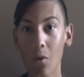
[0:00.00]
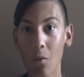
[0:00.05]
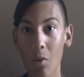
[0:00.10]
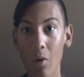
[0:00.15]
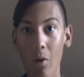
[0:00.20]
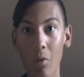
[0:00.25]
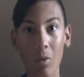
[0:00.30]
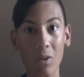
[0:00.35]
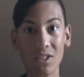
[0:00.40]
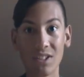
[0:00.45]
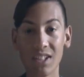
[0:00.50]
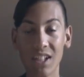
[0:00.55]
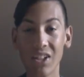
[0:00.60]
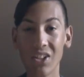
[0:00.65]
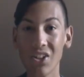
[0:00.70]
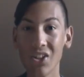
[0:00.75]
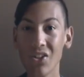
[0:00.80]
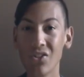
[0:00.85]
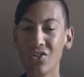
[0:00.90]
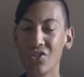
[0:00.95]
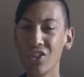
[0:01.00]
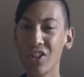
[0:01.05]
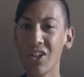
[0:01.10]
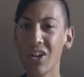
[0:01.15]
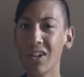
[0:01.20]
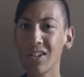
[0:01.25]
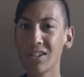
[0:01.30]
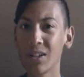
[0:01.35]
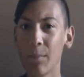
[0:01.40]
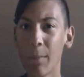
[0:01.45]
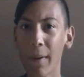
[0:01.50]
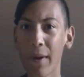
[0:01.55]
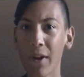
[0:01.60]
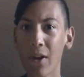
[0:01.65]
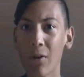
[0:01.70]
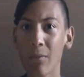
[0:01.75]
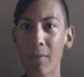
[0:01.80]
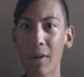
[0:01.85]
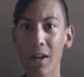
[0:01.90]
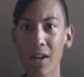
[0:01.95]
Well, once they do, she calls the
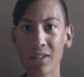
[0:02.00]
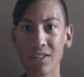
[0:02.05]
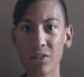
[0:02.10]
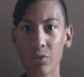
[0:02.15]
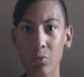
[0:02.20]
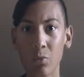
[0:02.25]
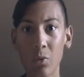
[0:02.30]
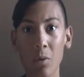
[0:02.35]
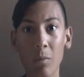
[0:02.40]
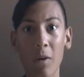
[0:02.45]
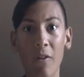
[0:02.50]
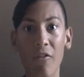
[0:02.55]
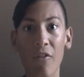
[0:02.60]
parent because a room